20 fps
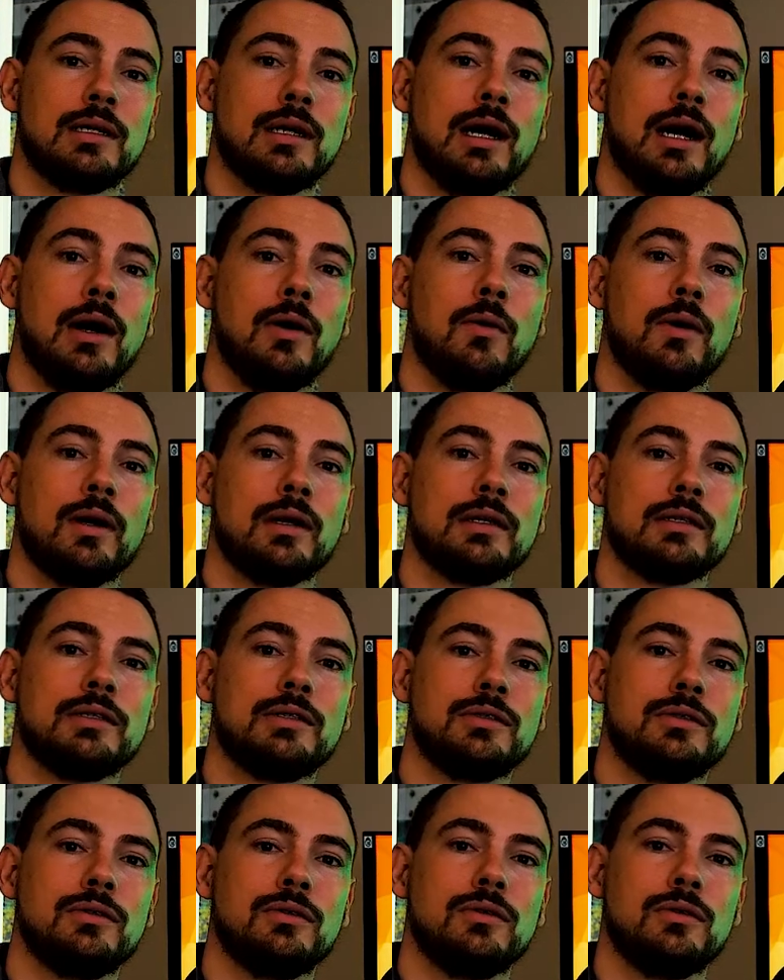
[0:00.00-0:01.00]
I wanted
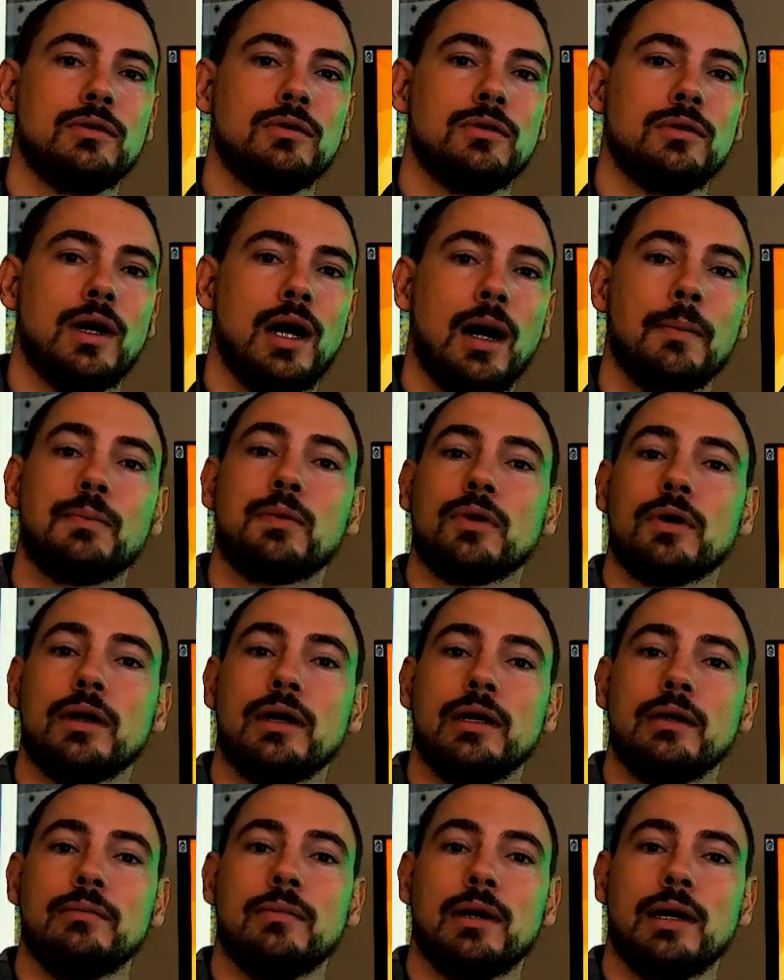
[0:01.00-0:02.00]
to
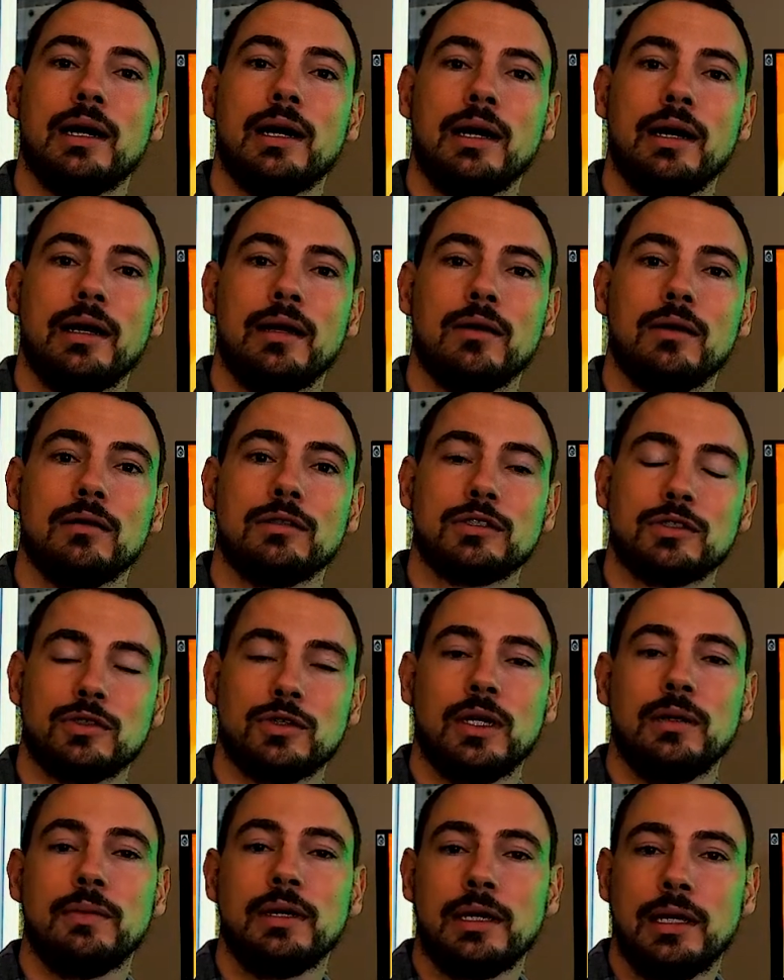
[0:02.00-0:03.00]
upgrade my
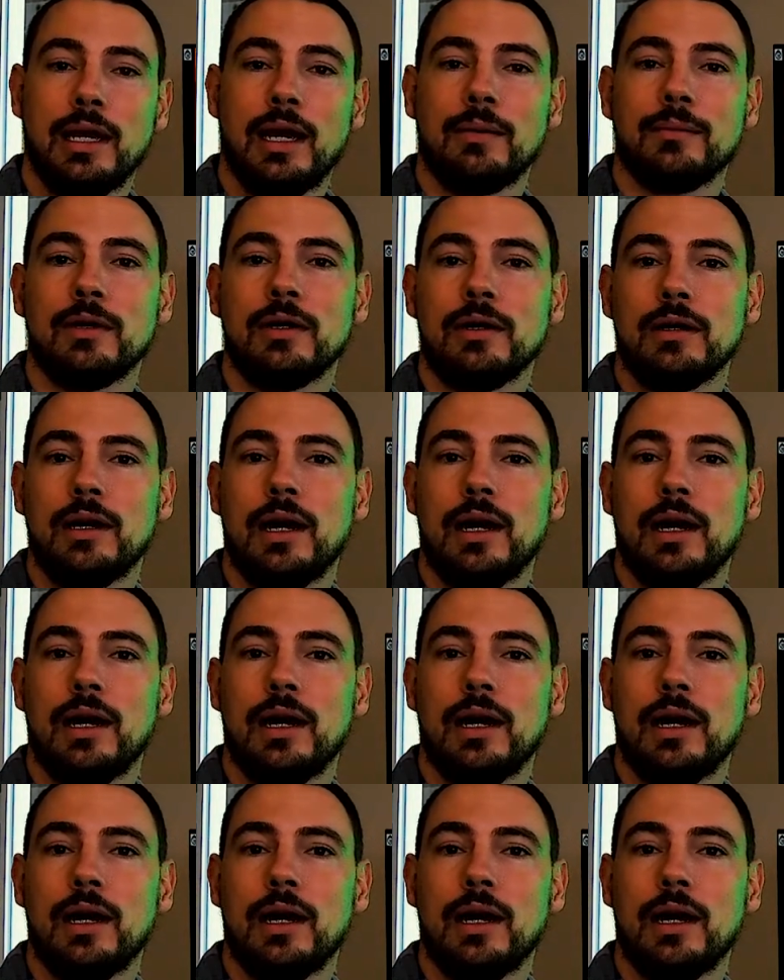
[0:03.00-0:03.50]
streaming camera.